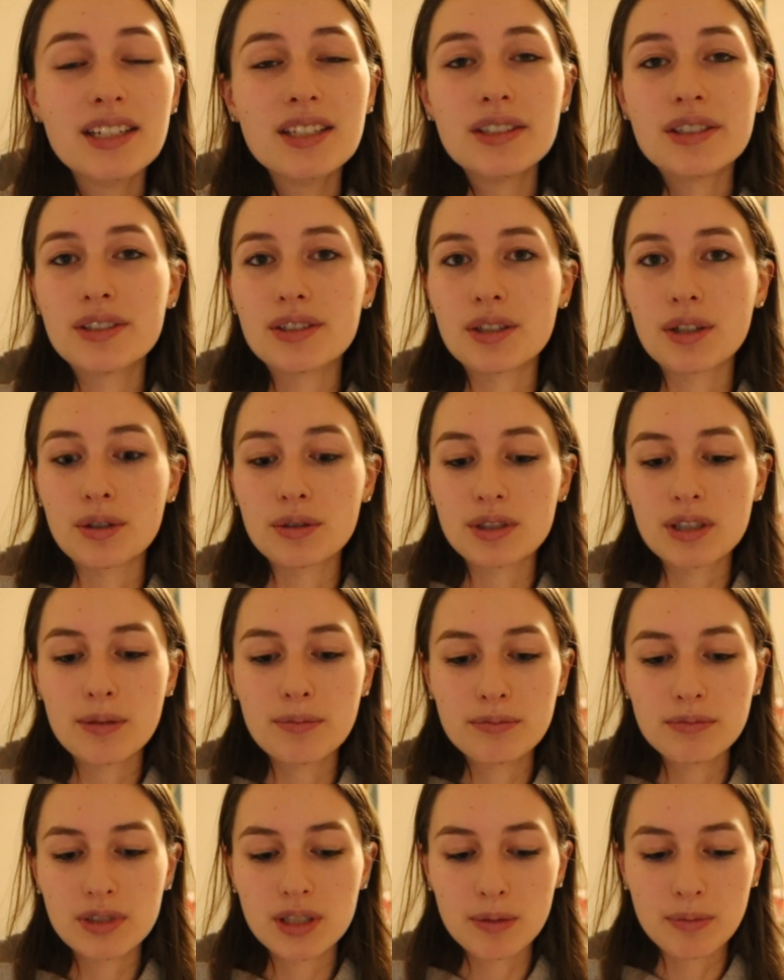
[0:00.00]
So
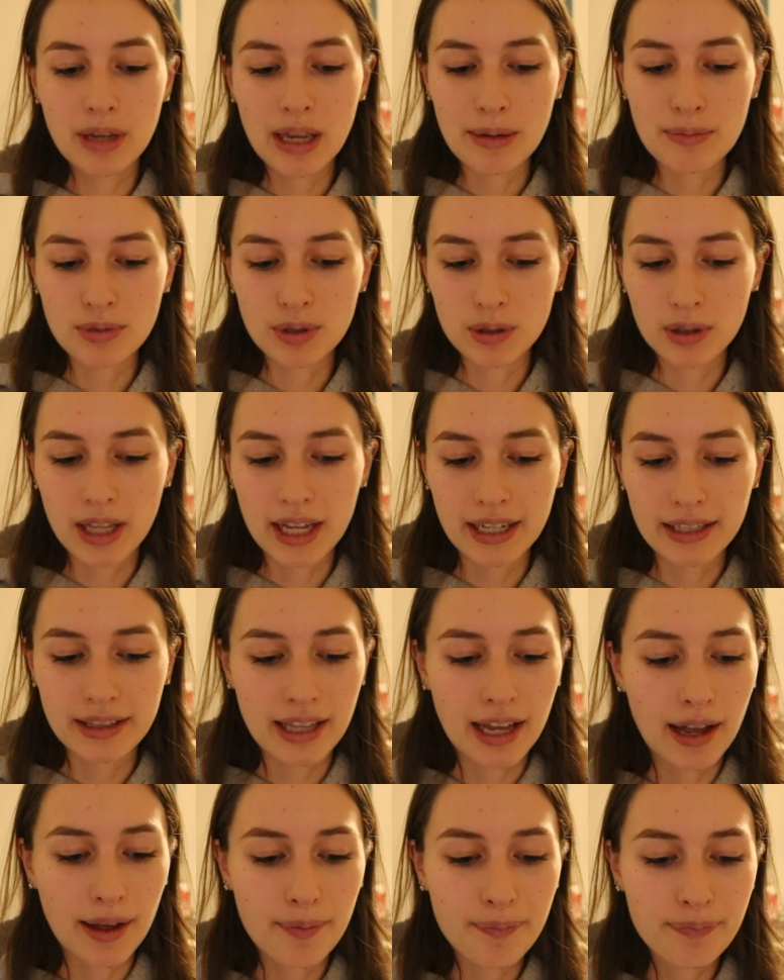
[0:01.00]
some games are like
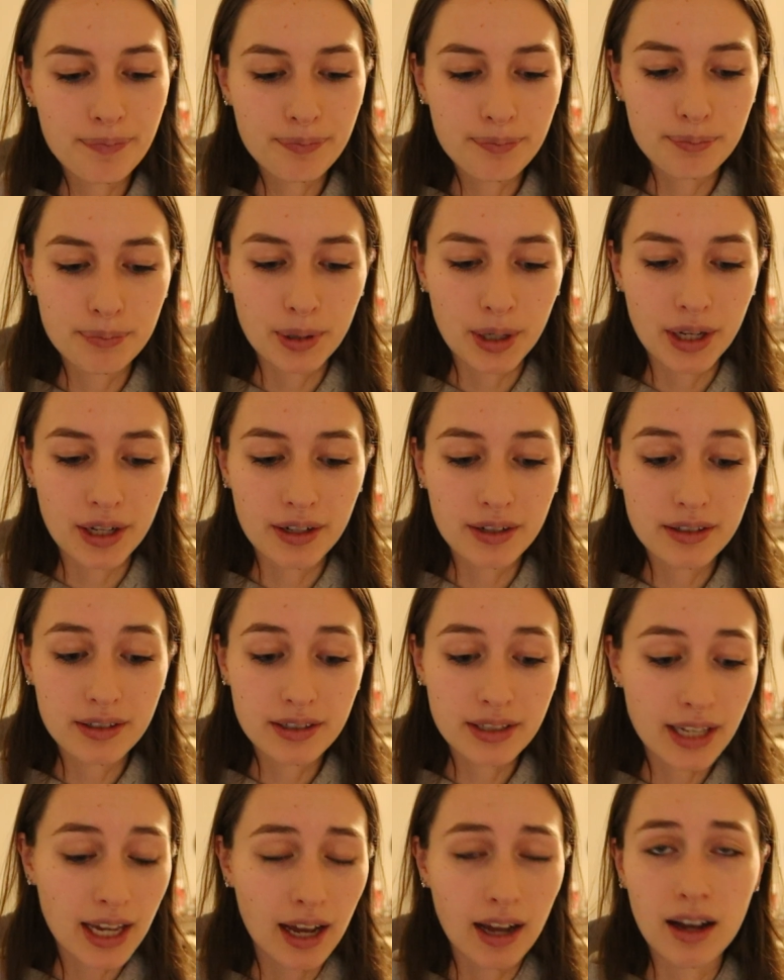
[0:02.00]
that, but
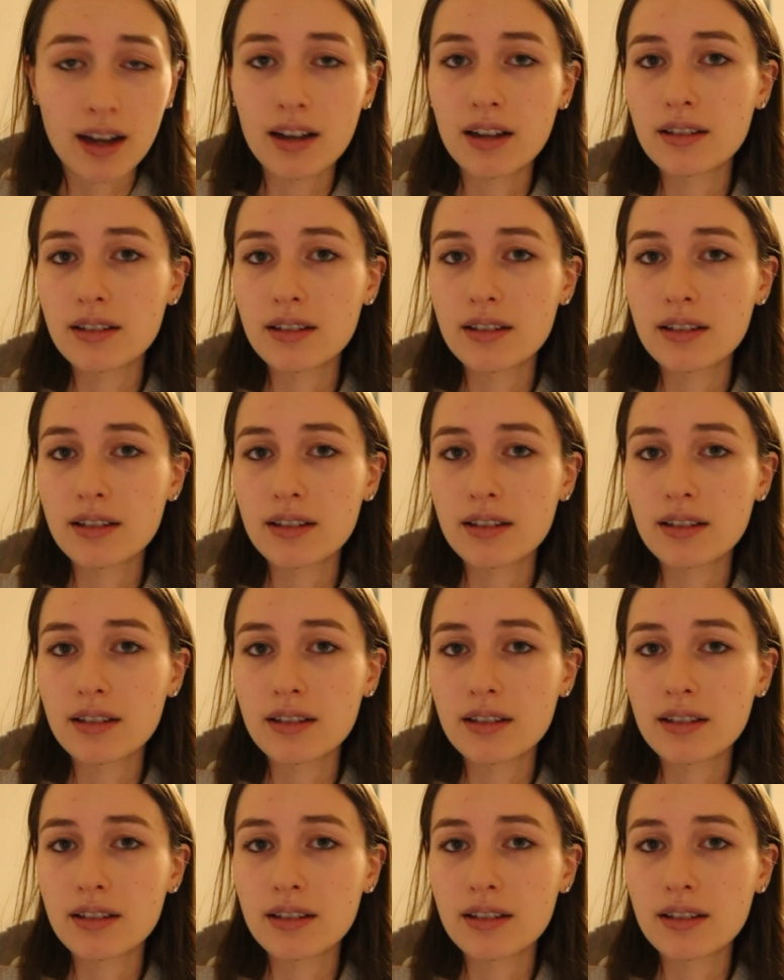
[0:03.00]
yeah,